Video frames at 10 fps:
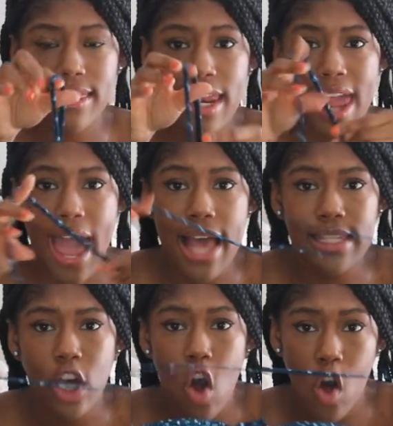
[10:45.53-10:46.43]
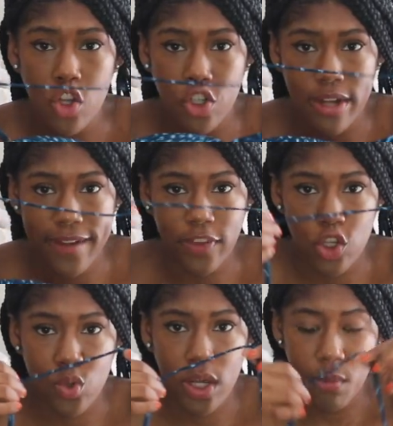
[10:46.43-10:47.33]
and then it has like a halter neck
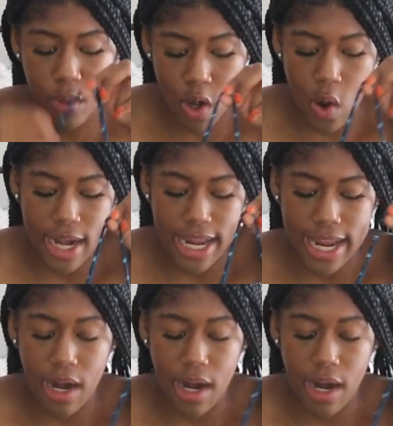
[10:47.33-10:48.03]
that you can put on it,